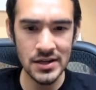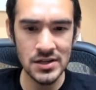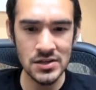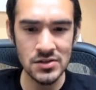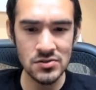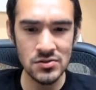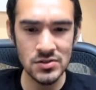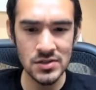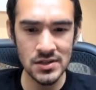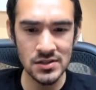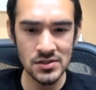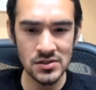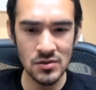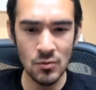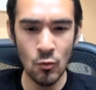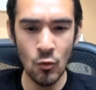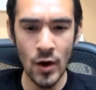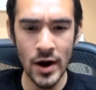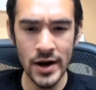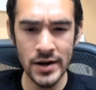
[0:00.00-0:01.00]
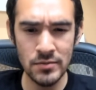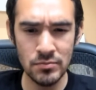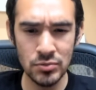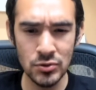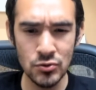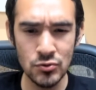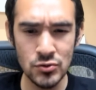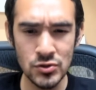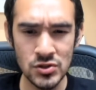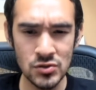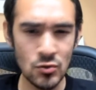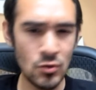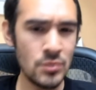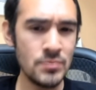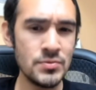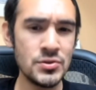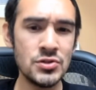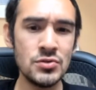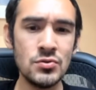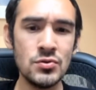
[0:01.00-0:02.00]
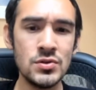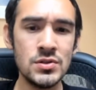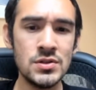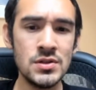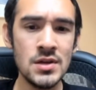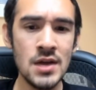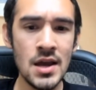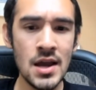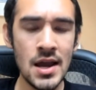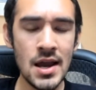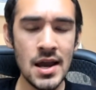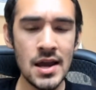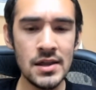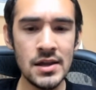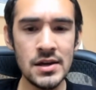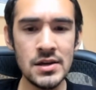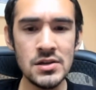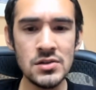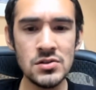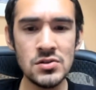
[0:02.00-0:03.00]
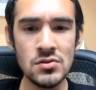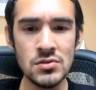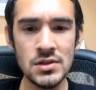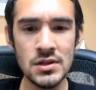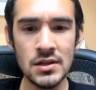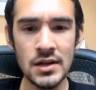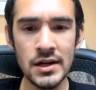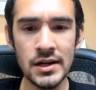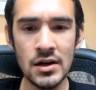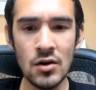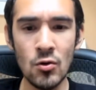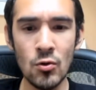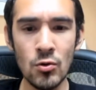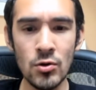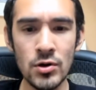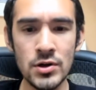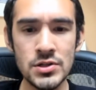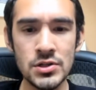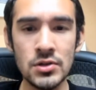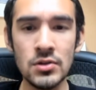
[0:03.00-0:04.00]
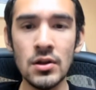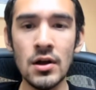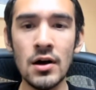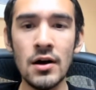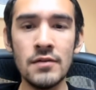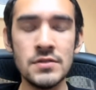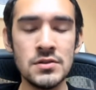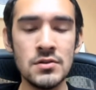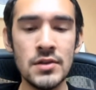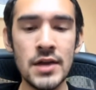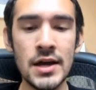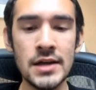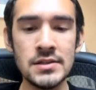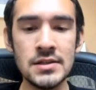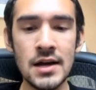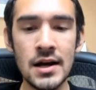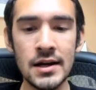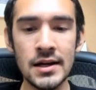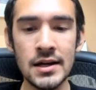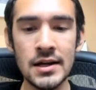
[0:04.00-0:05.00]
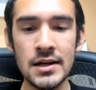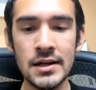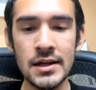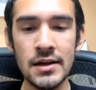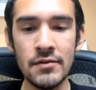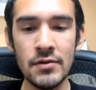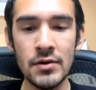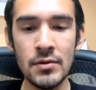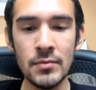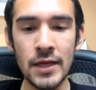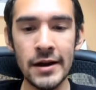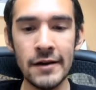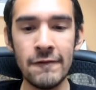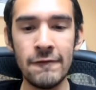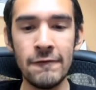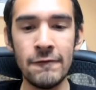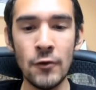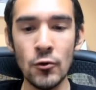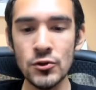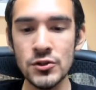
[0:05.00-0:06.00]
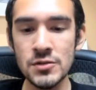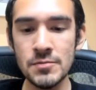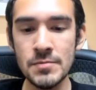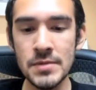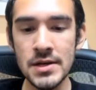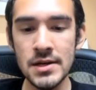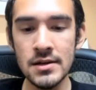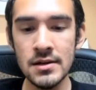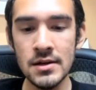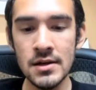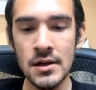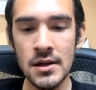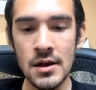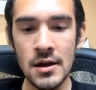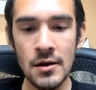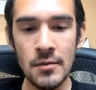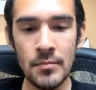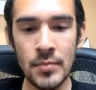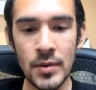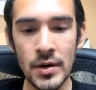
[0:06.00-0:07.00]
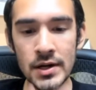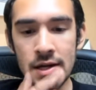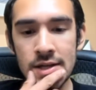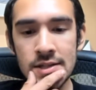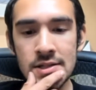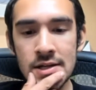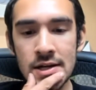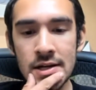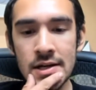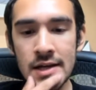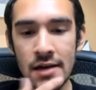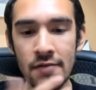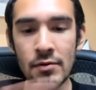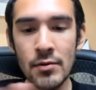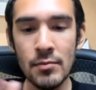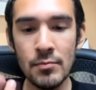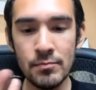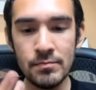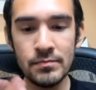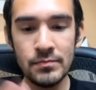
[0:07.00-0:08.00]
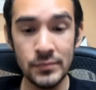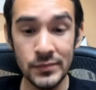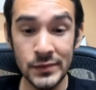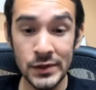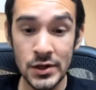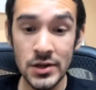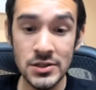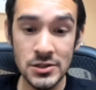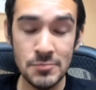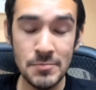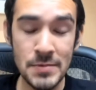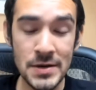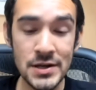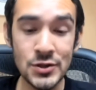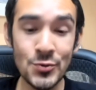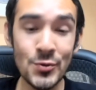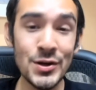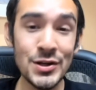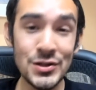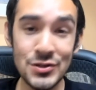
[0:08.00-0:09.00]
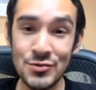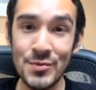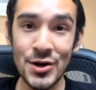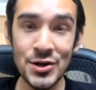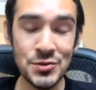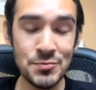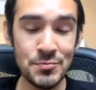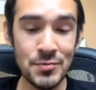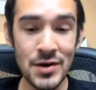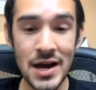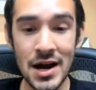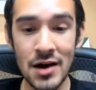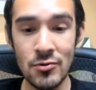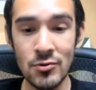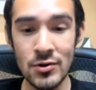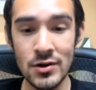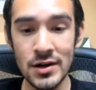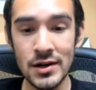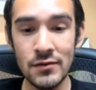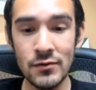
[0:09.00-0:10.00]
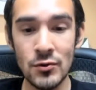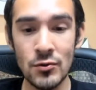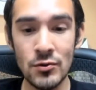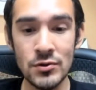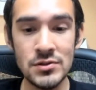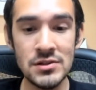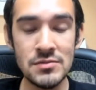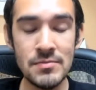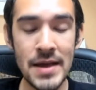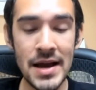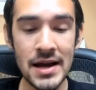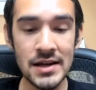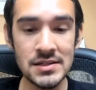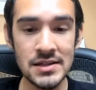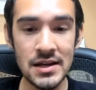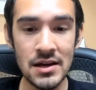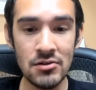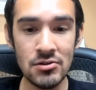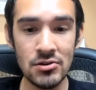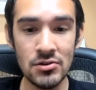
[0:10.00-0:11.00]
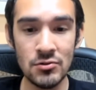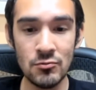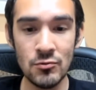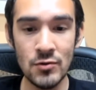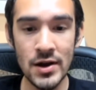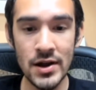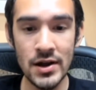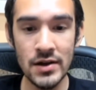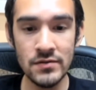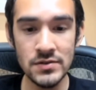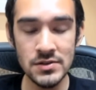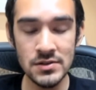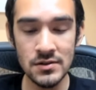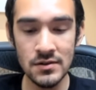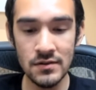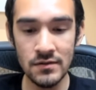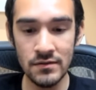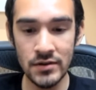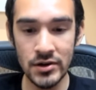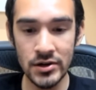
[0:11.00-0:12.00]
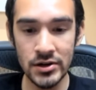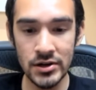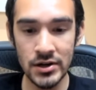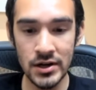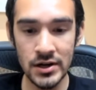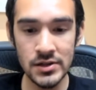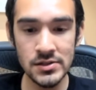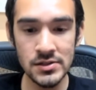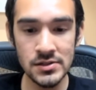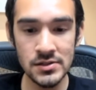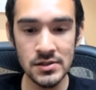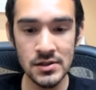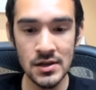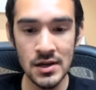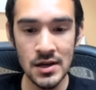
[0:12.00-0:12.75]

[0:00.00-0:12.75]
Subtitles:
He's using some white and blue storm shoes, and then he's using like an orange glove. So that's not going to give him like full speed, but it's going to give him good speed, 22 miles per hour. And of course, he's maxing out on the revs. Very nice.